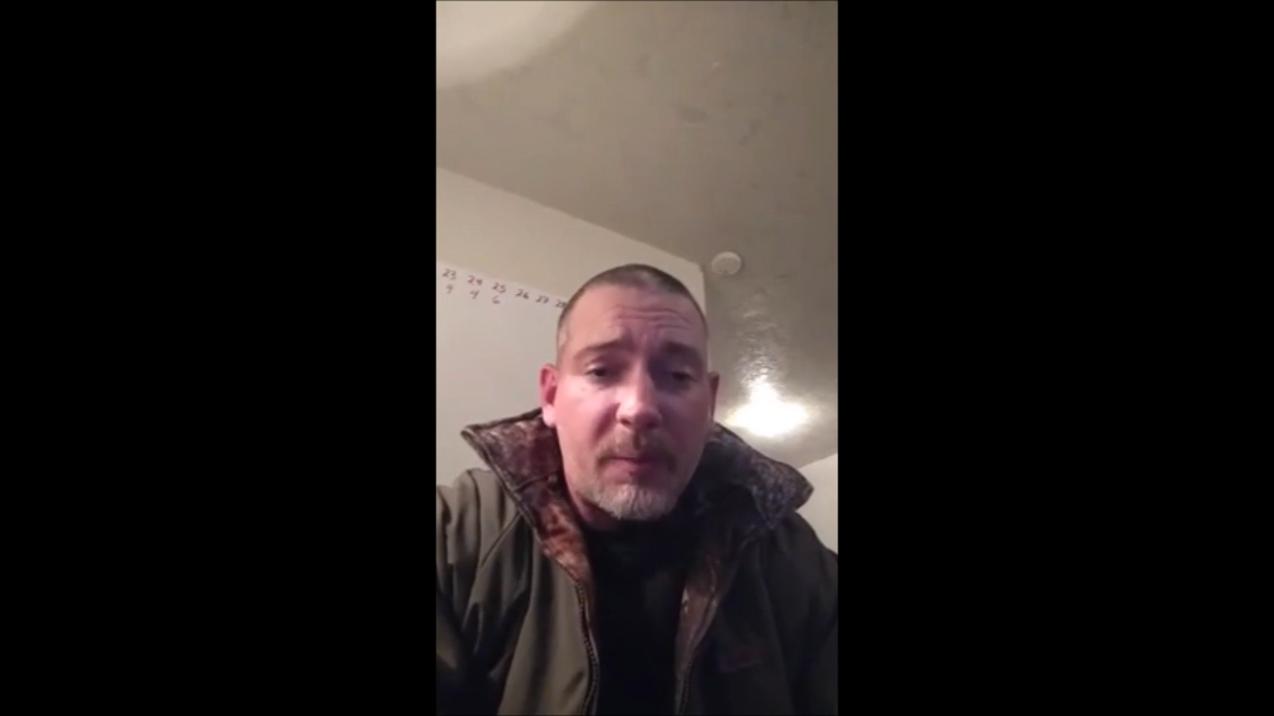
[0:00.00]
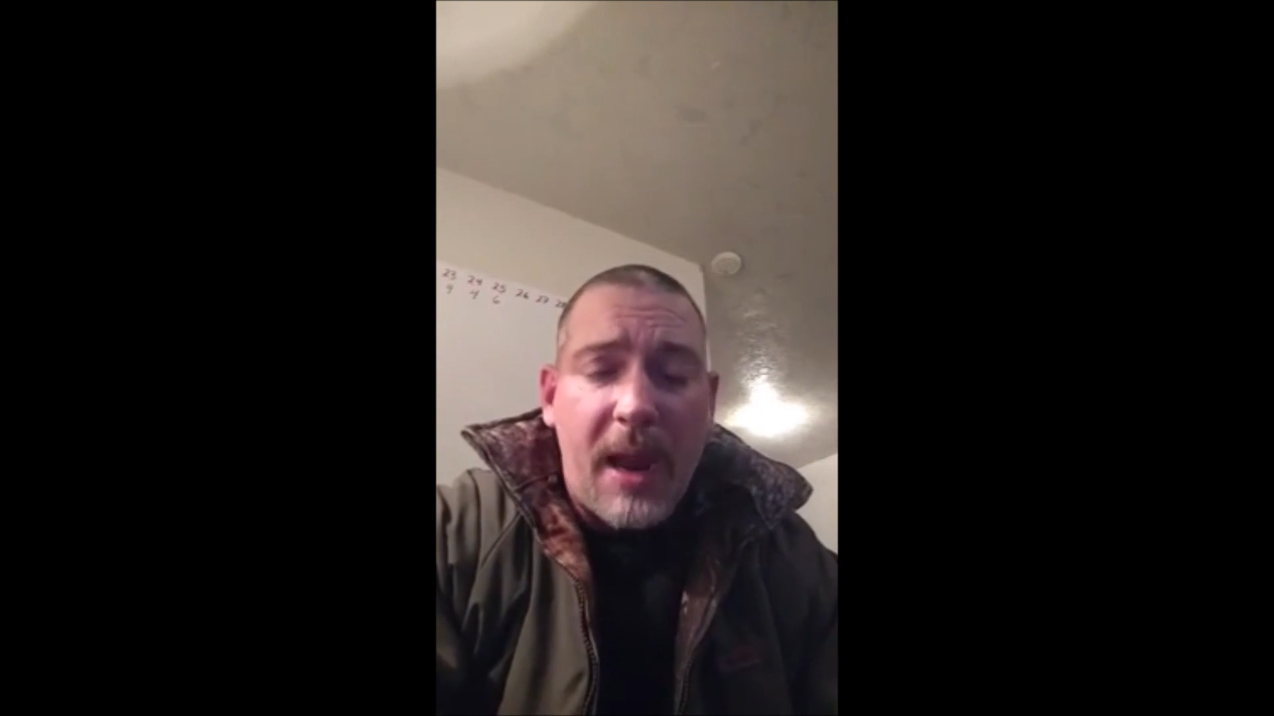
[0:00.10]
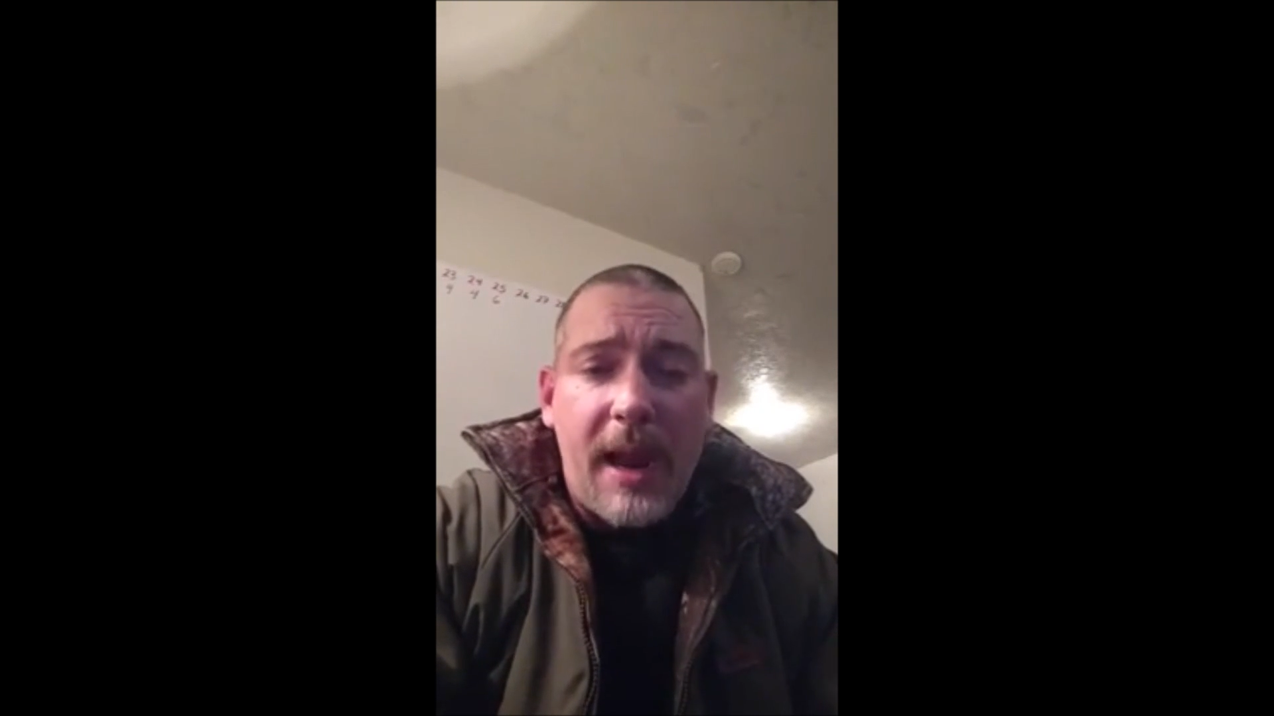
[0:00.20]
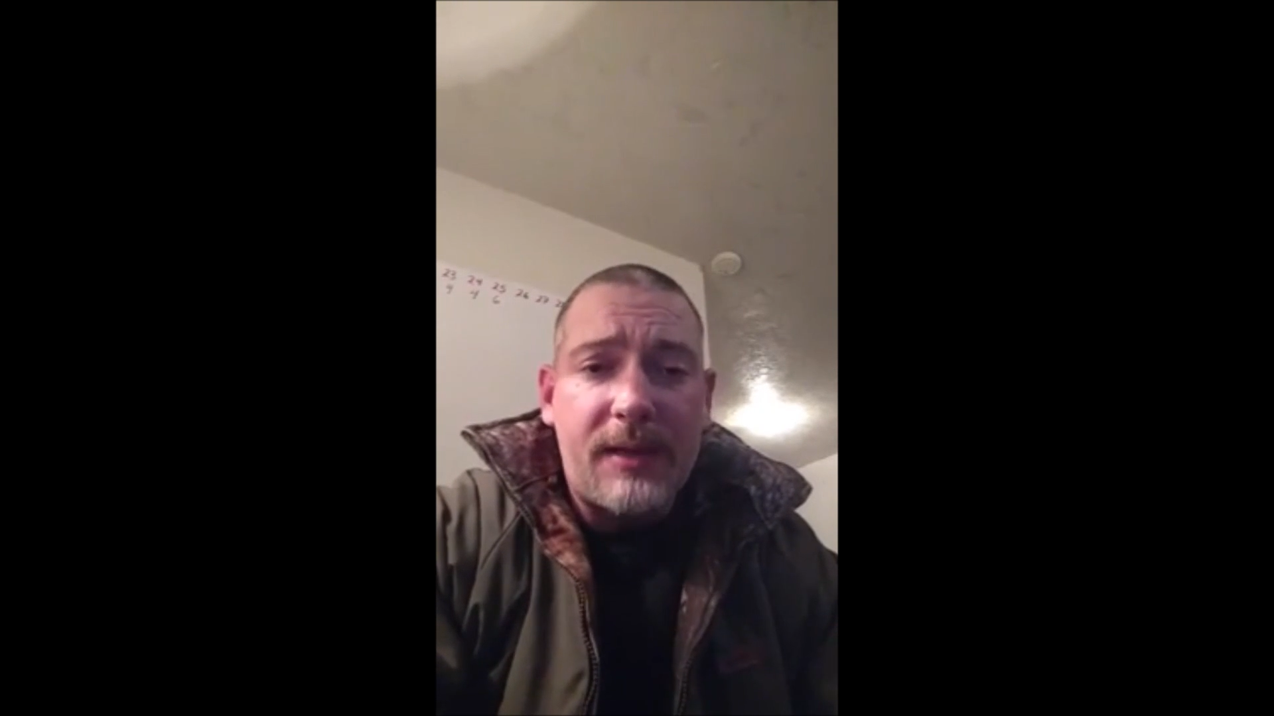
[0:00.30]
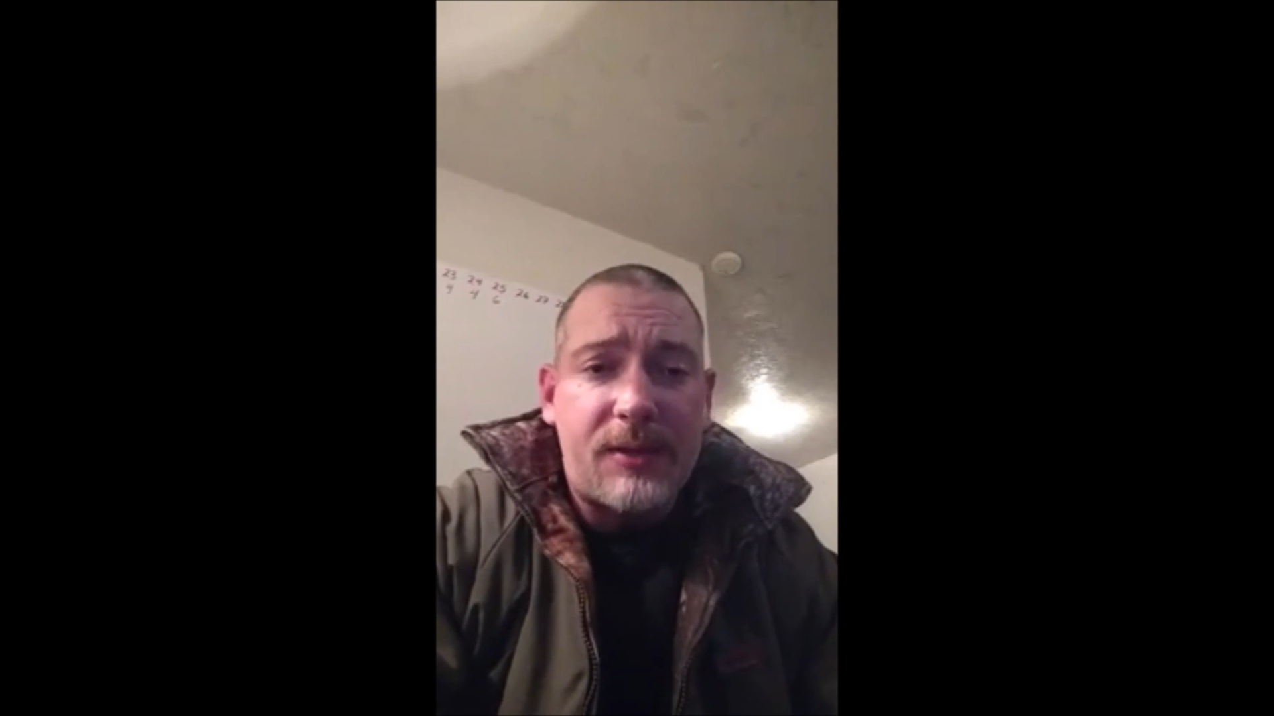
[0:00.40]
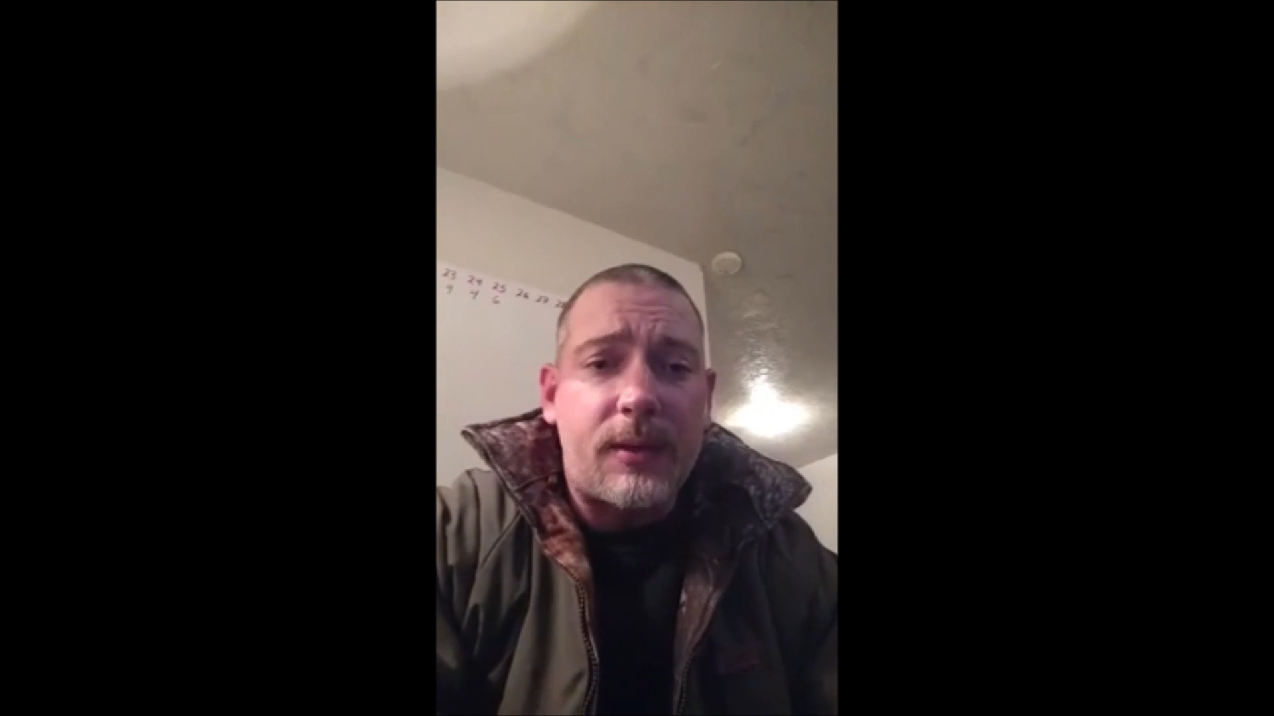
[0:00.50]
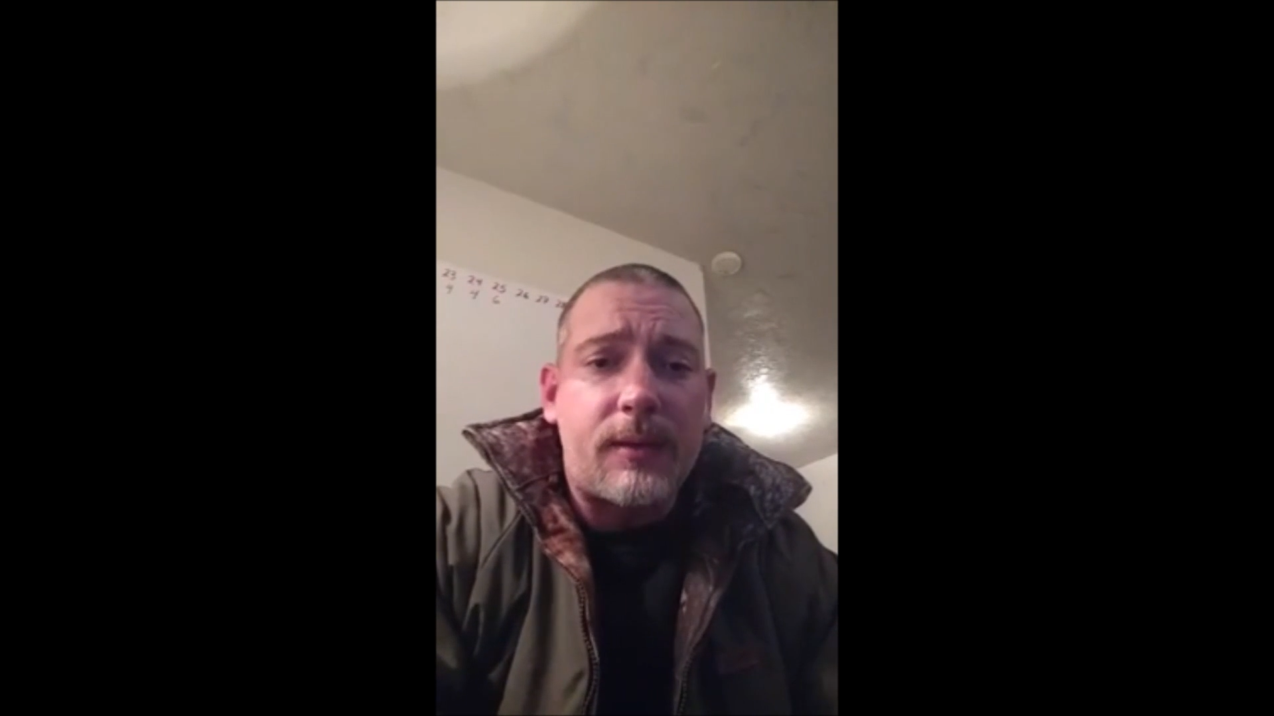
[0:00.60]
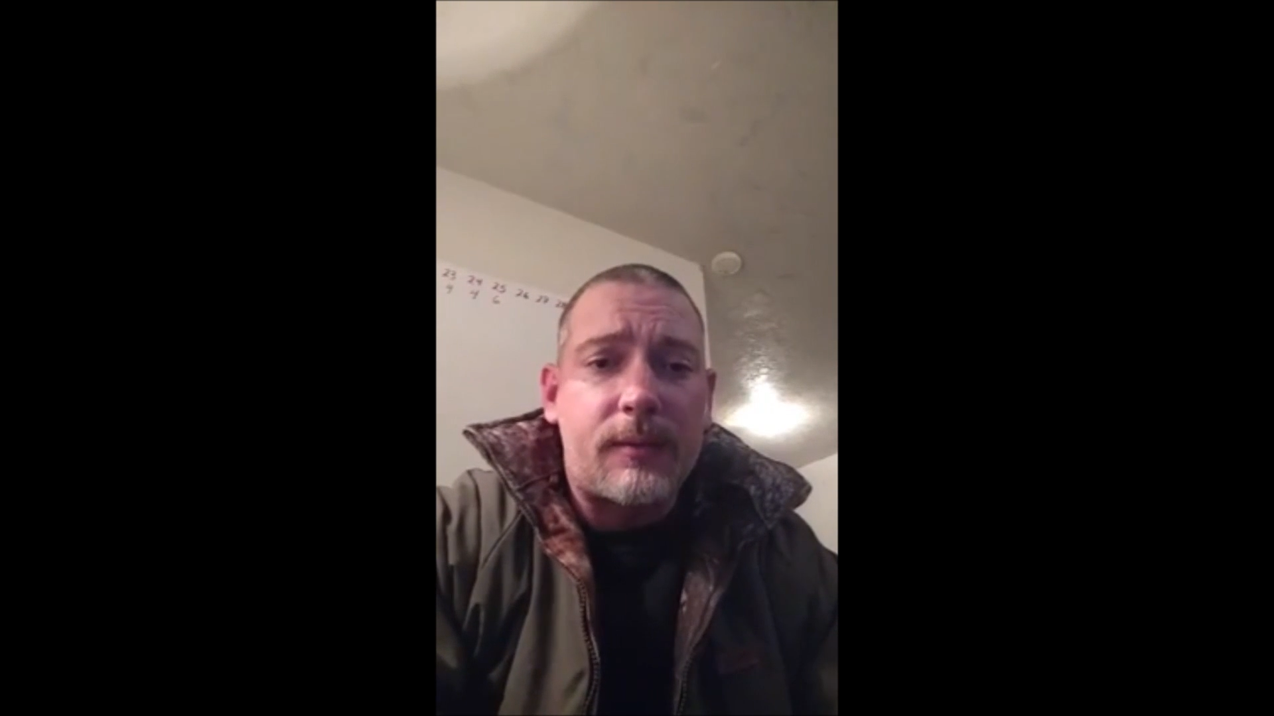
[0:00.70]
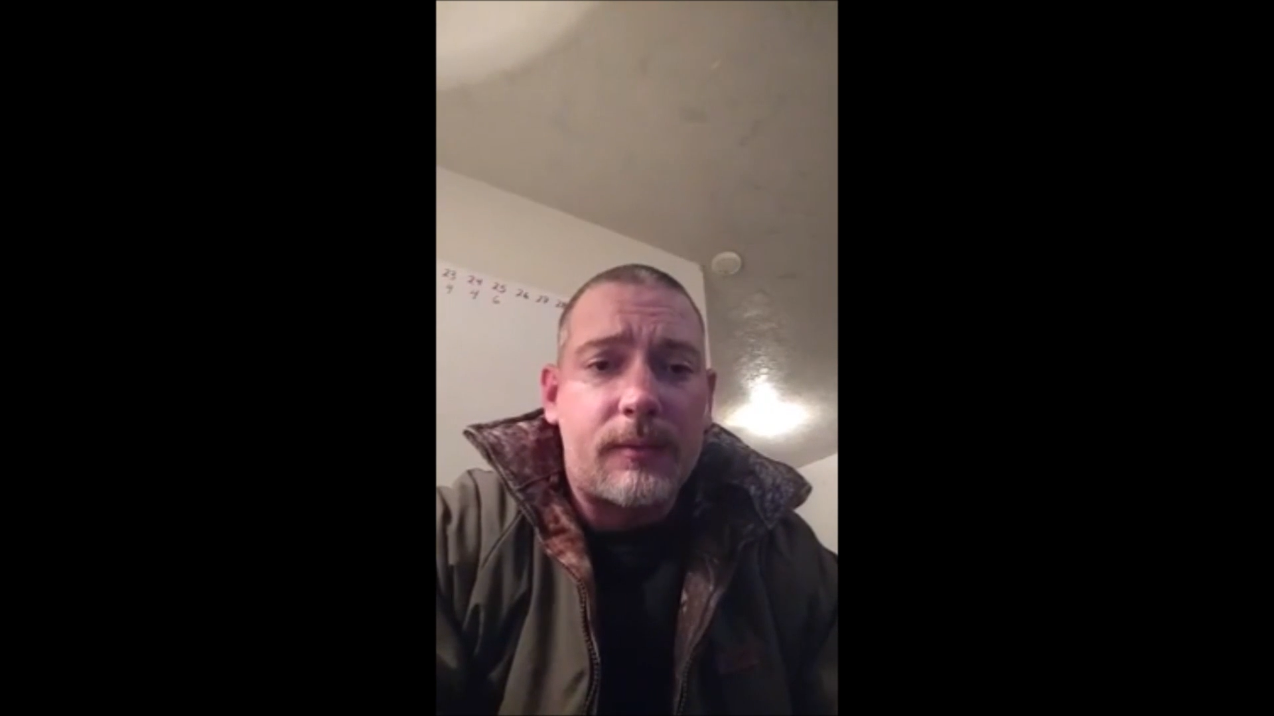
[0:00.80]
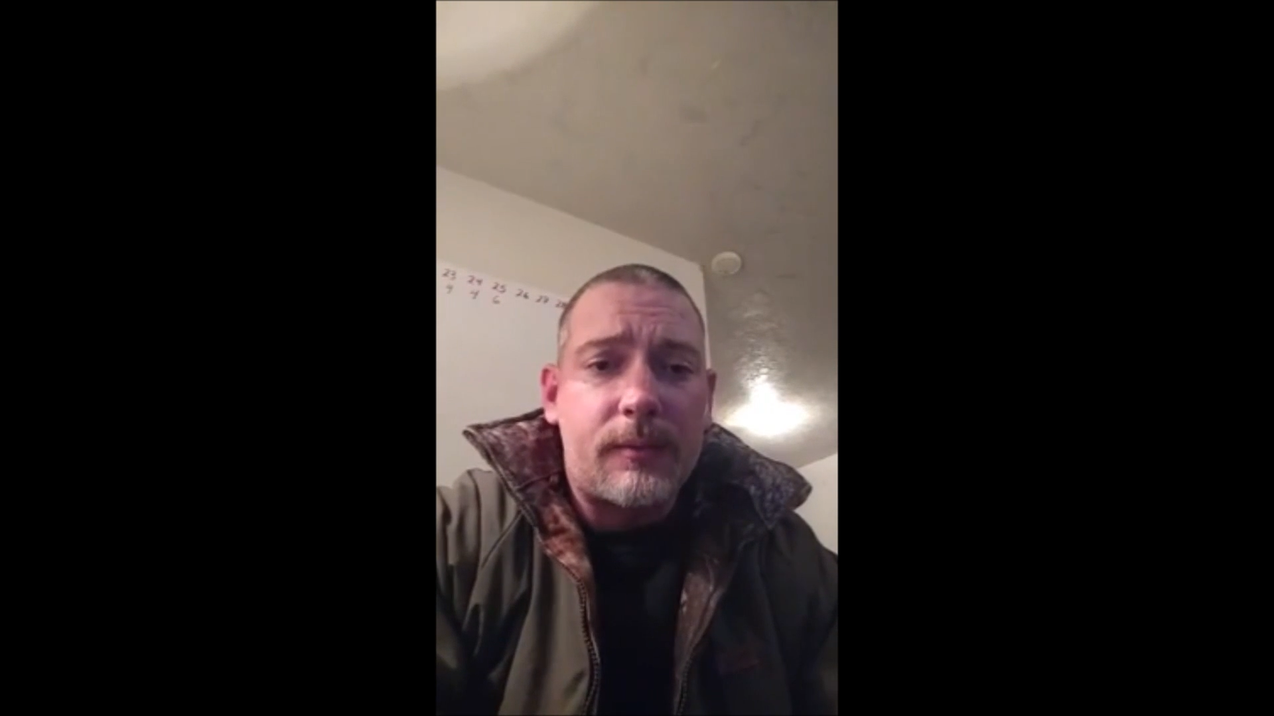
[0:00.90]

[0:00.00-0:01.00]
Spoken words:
passionate,